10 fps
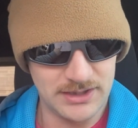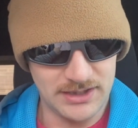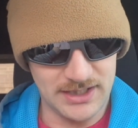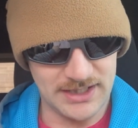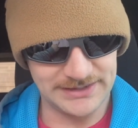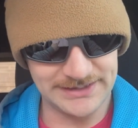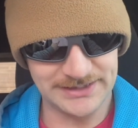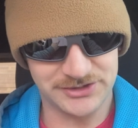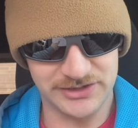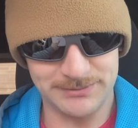
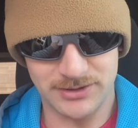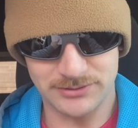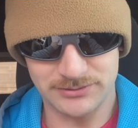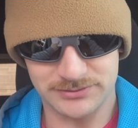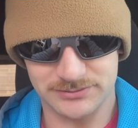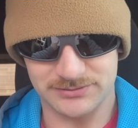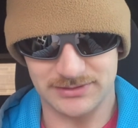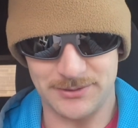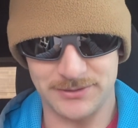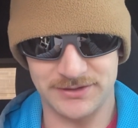Lending Tree Bowl.
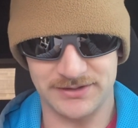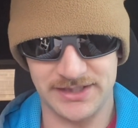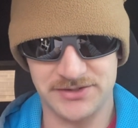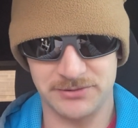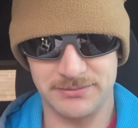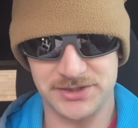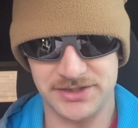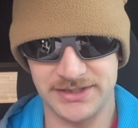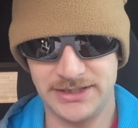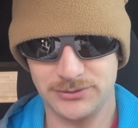That was Eastern
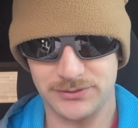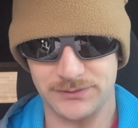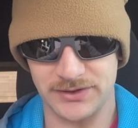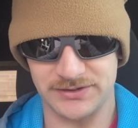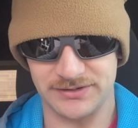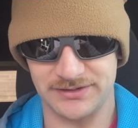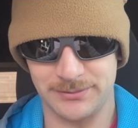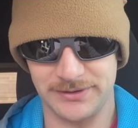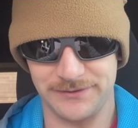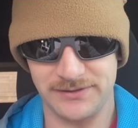Michigan Eagles versus
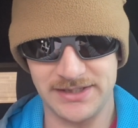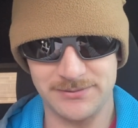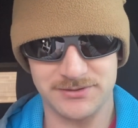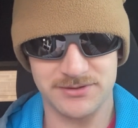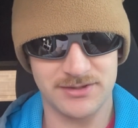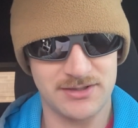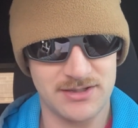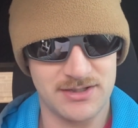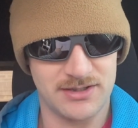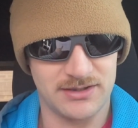Liberty Flames.
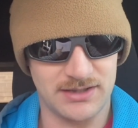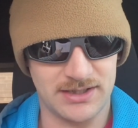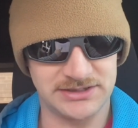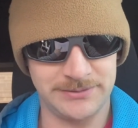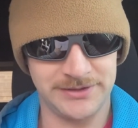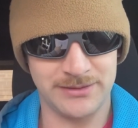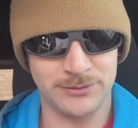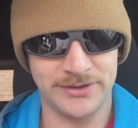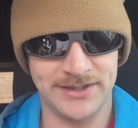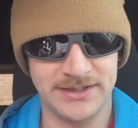Jimmy
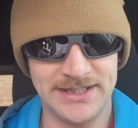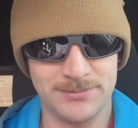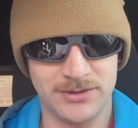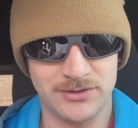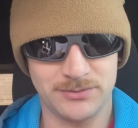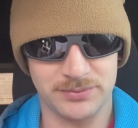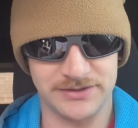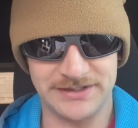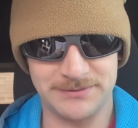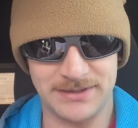Kimmel LA Bowl
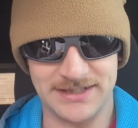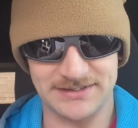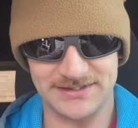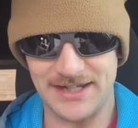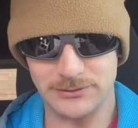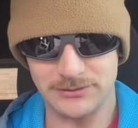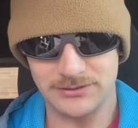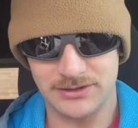presented by Stifle.